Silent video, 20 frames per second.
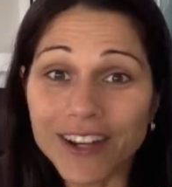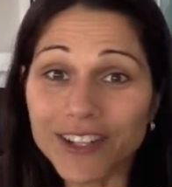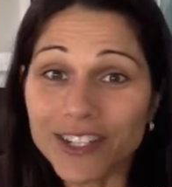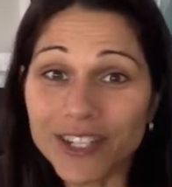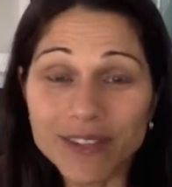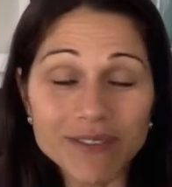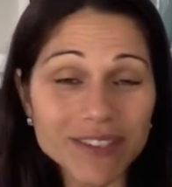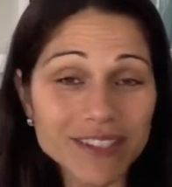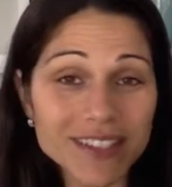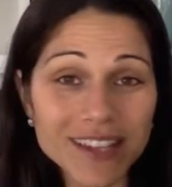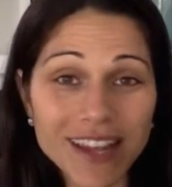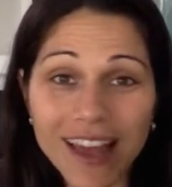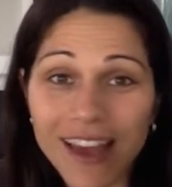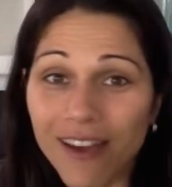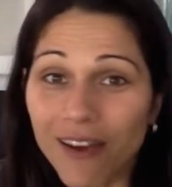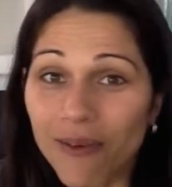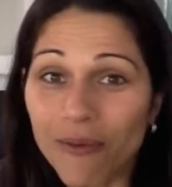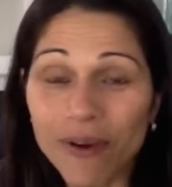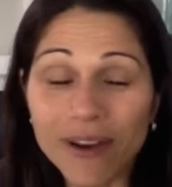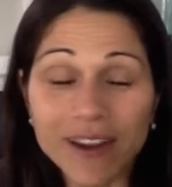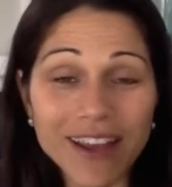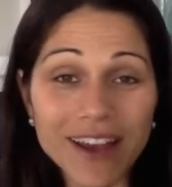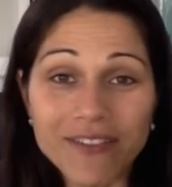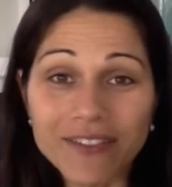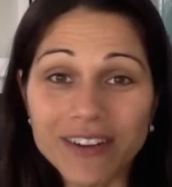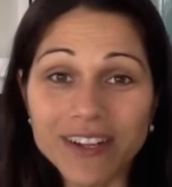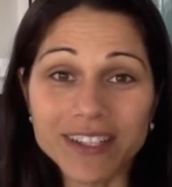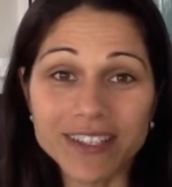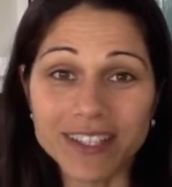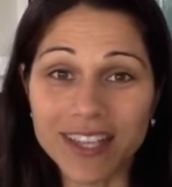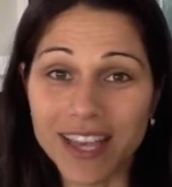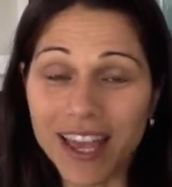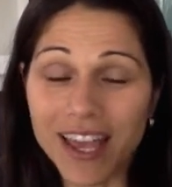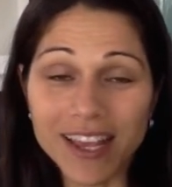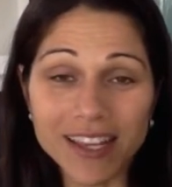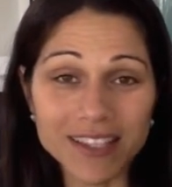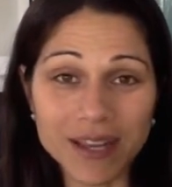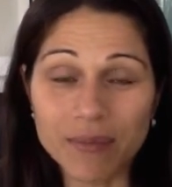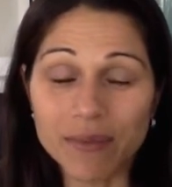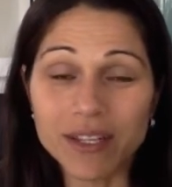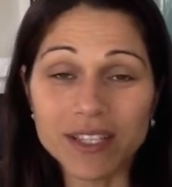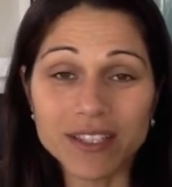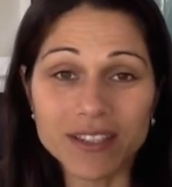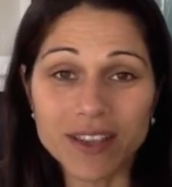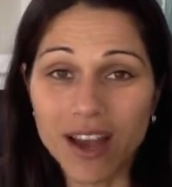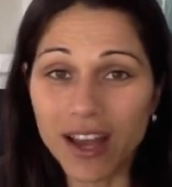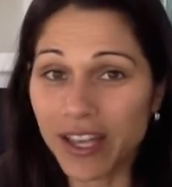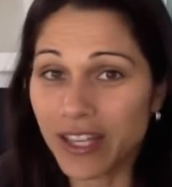She was like, whatever it takes, I'm going to talk.